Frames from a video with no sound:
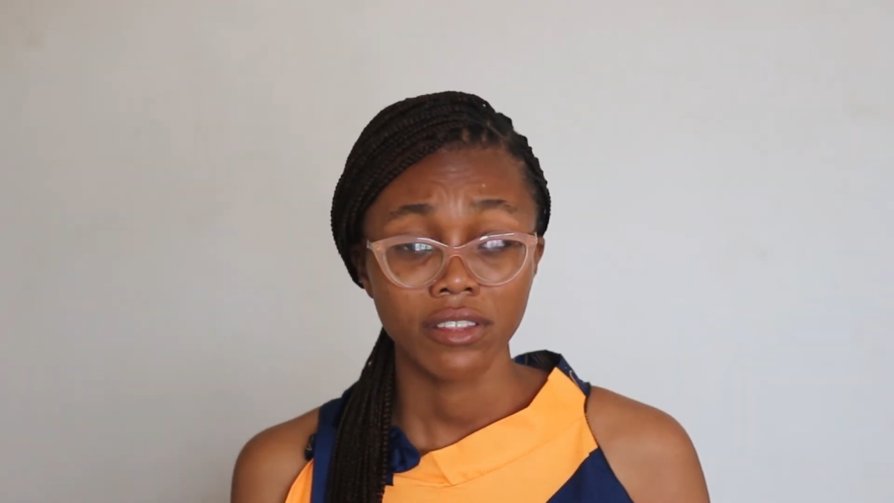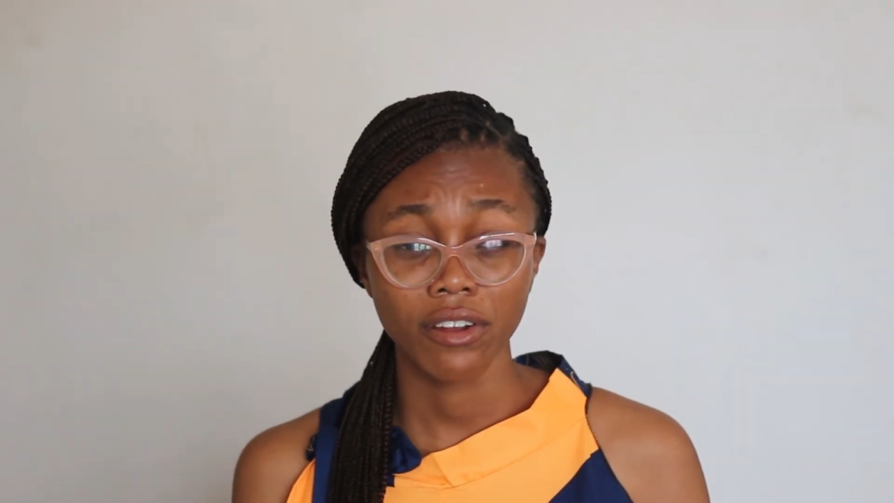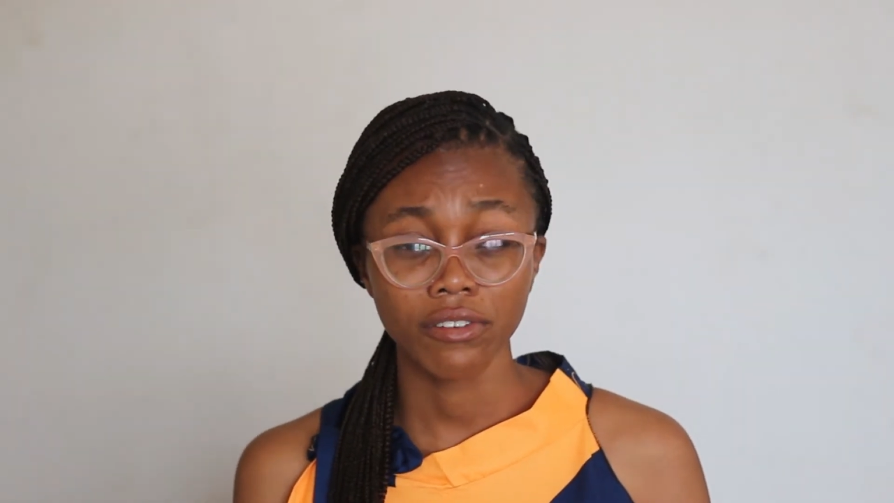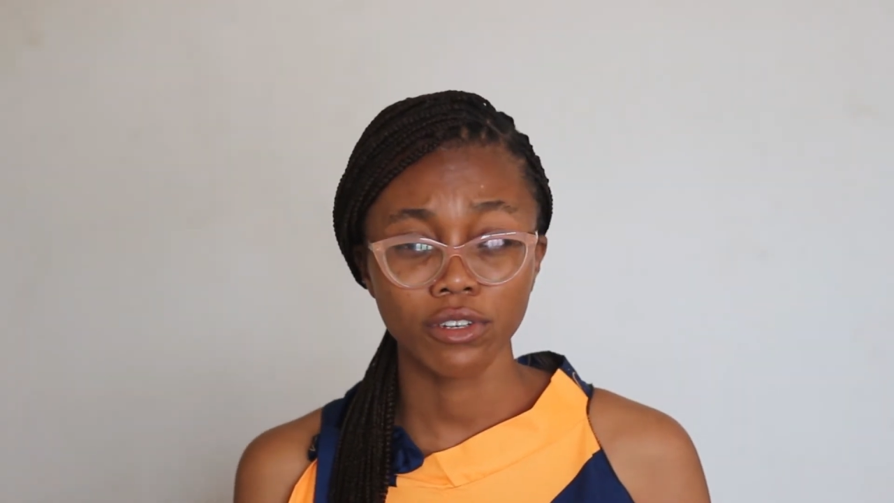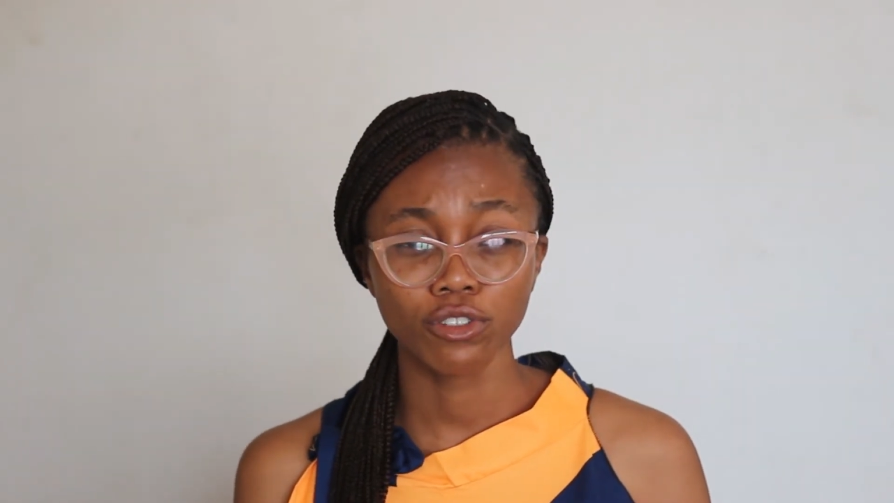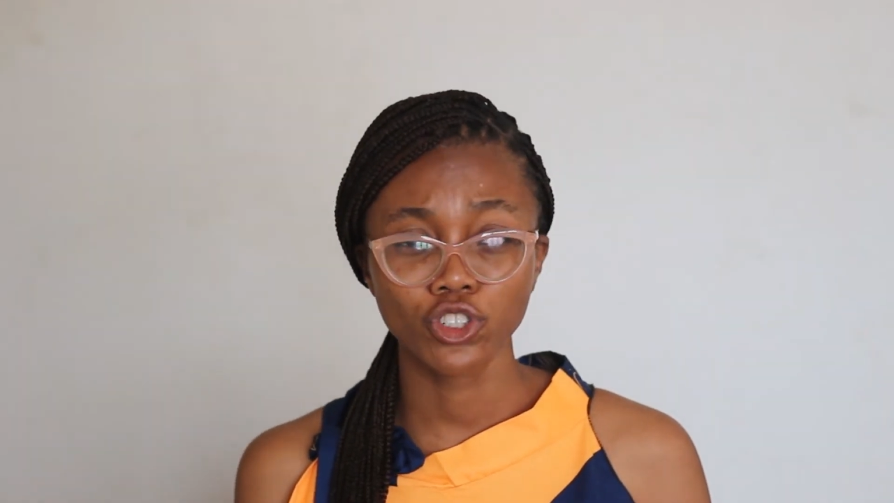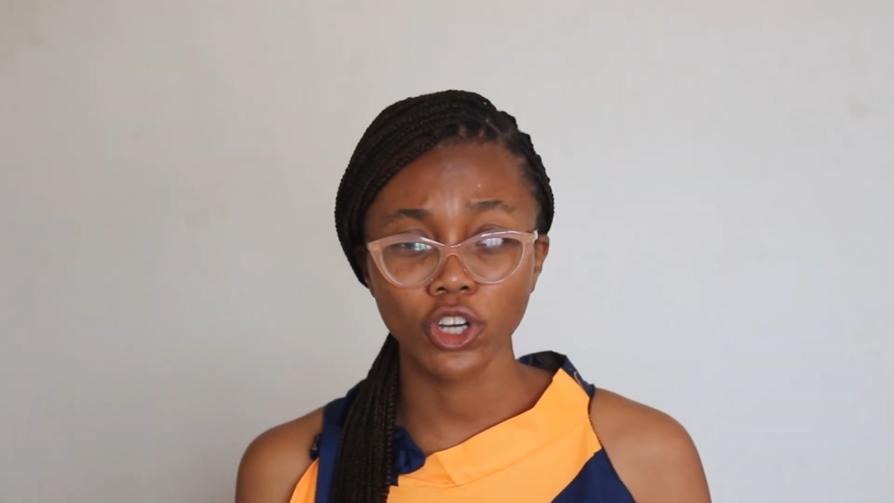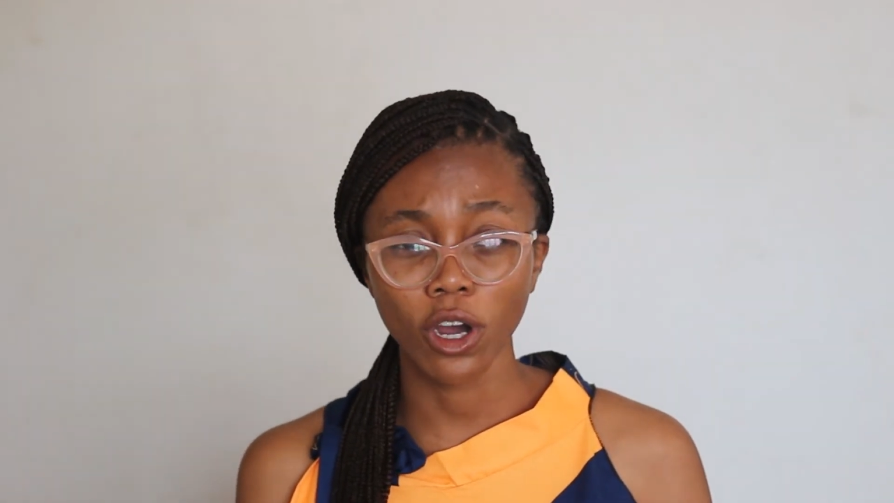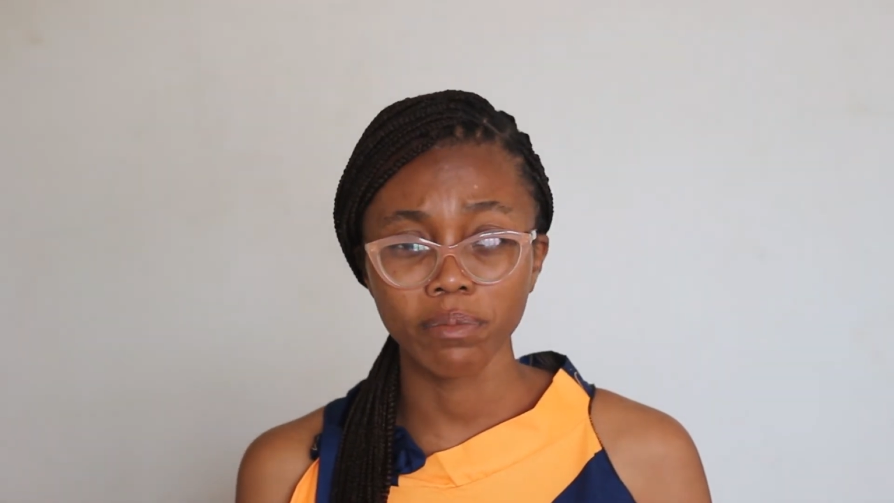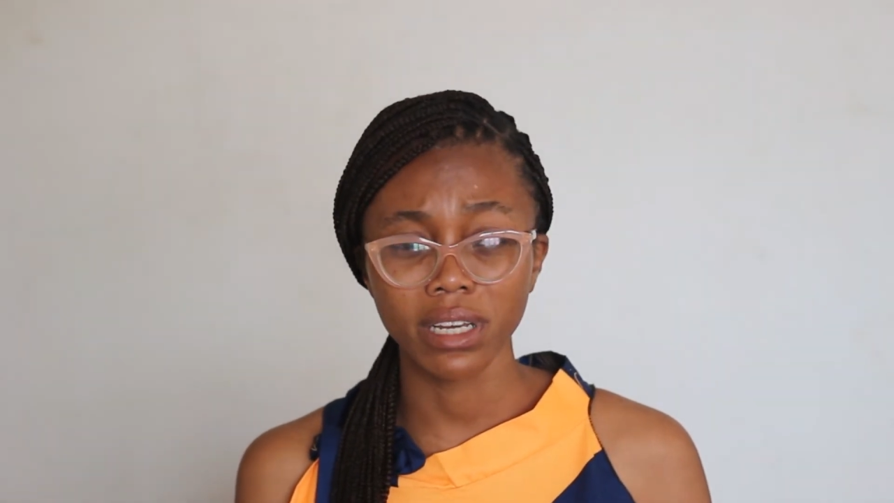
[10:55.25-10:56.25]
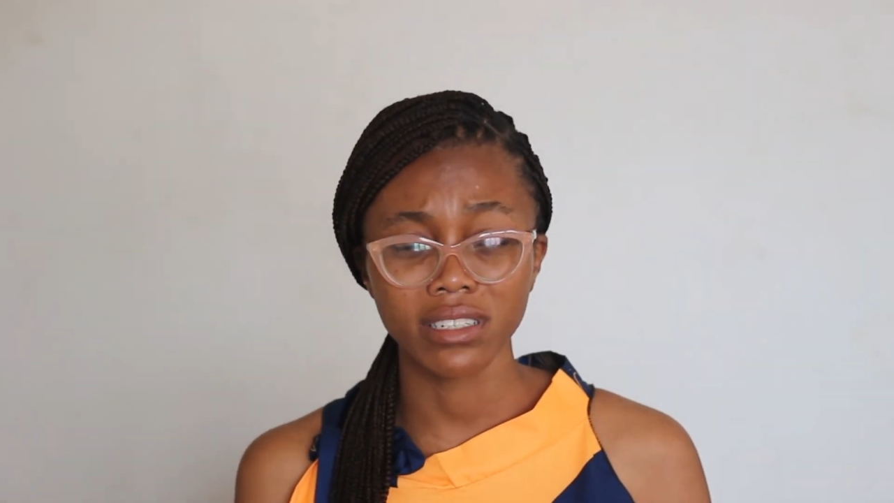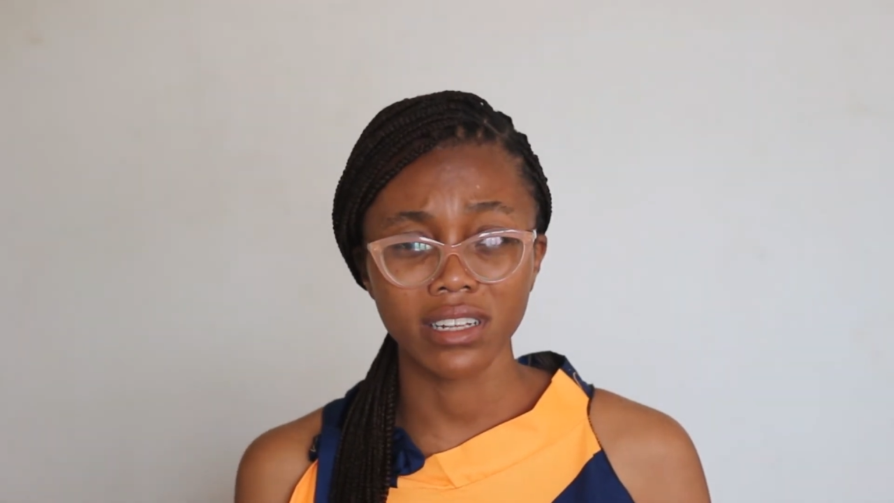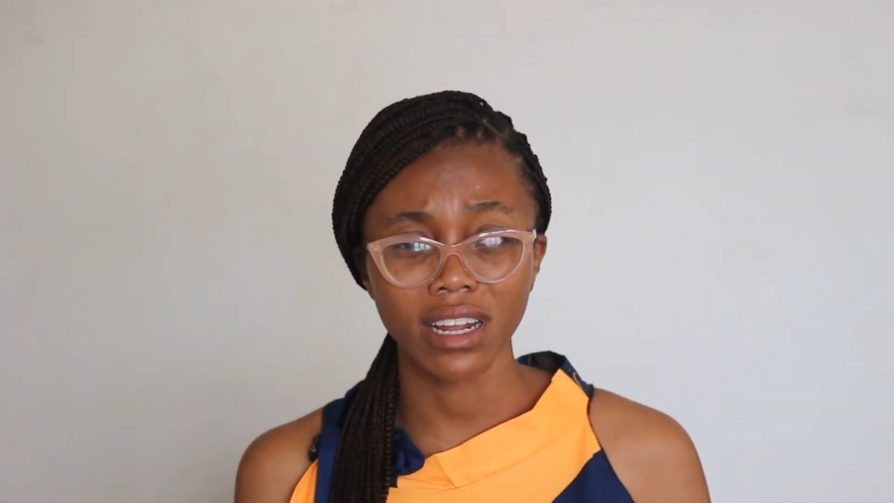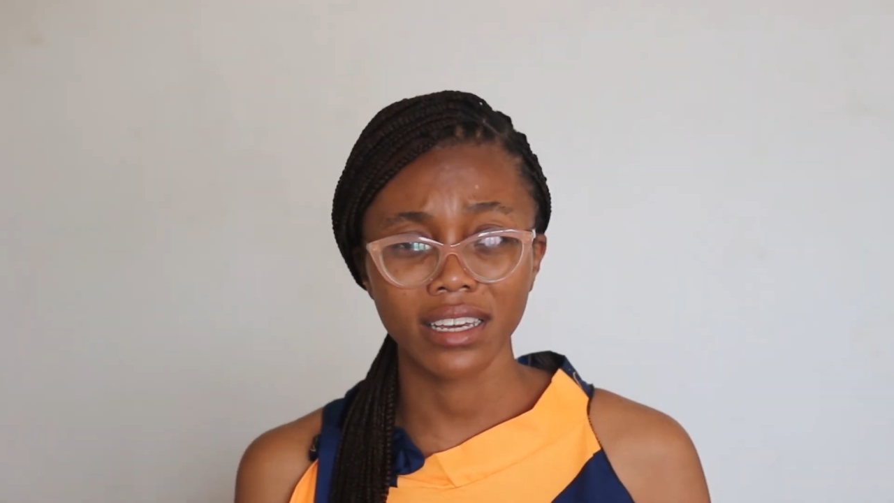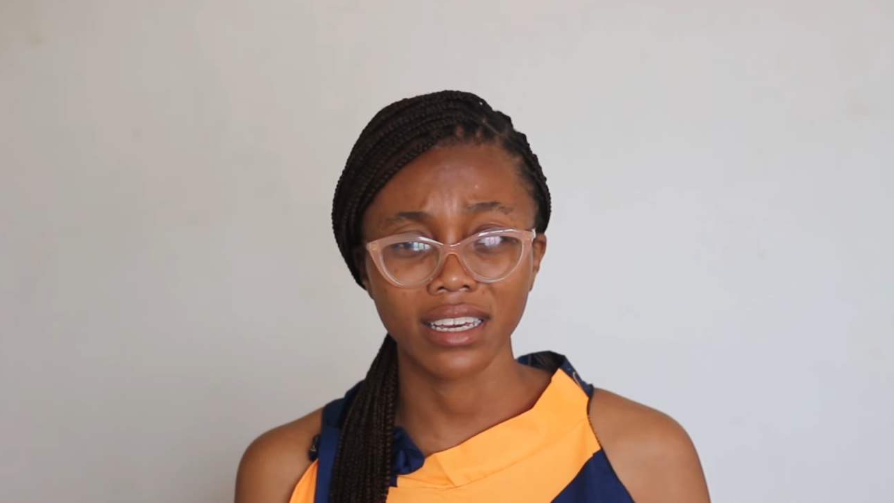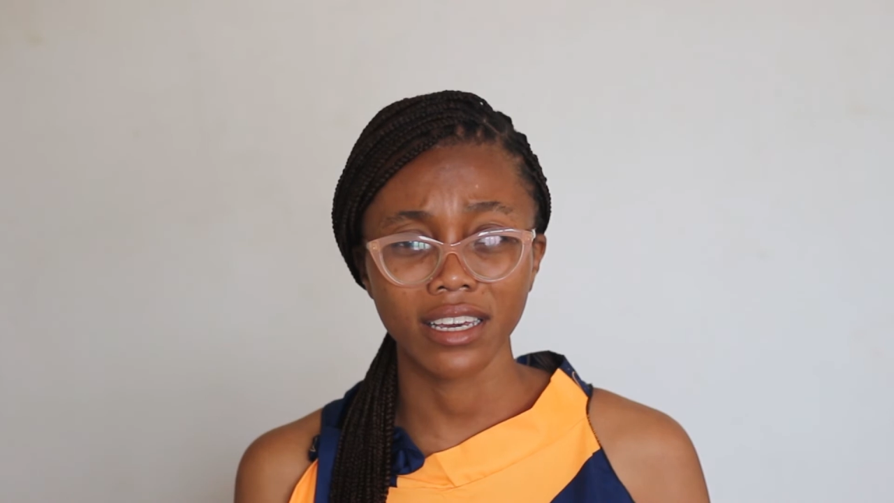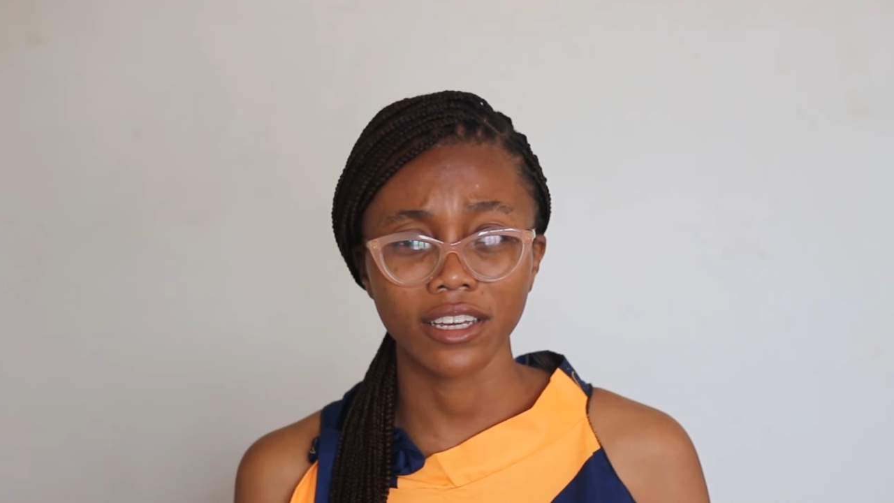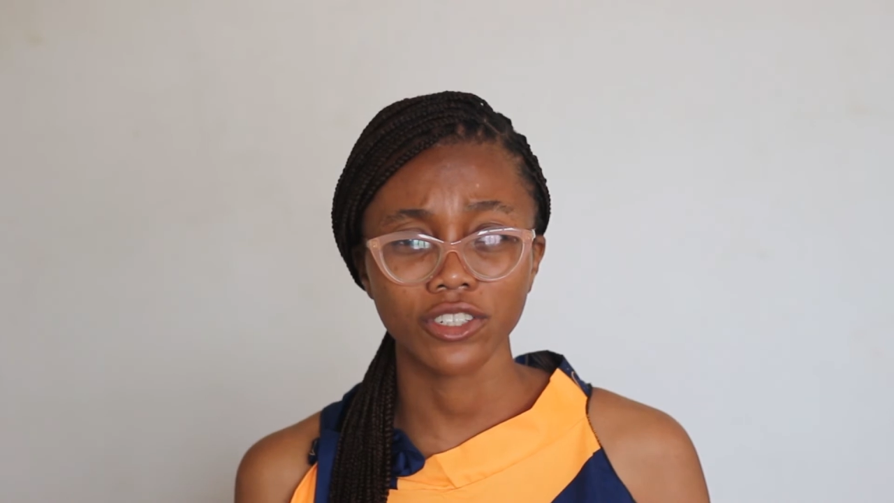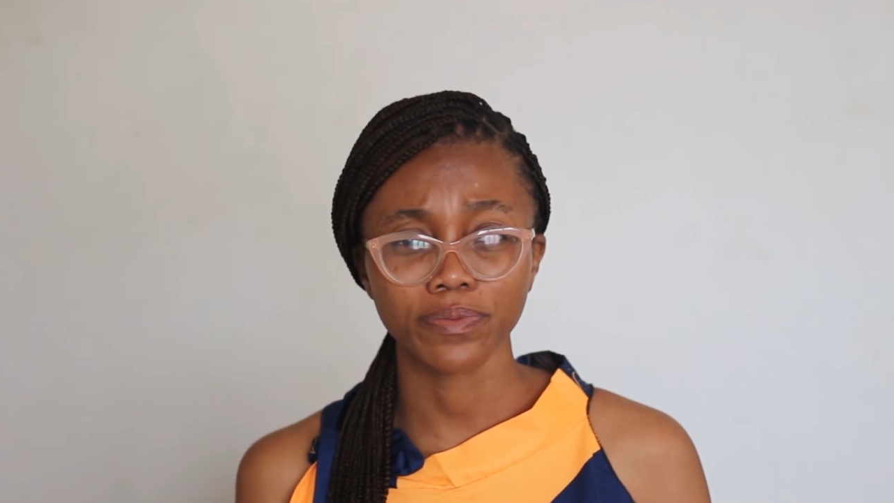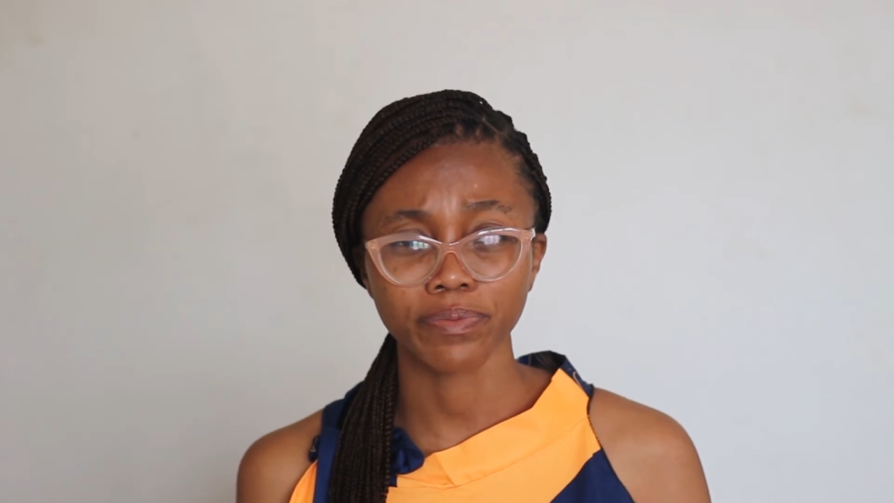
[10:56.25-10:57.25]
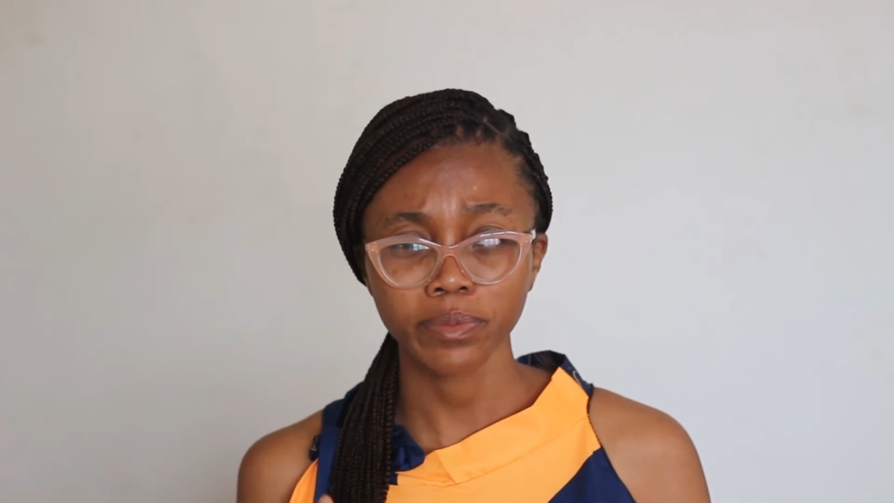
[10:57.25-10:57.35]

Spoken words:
a job, there's like a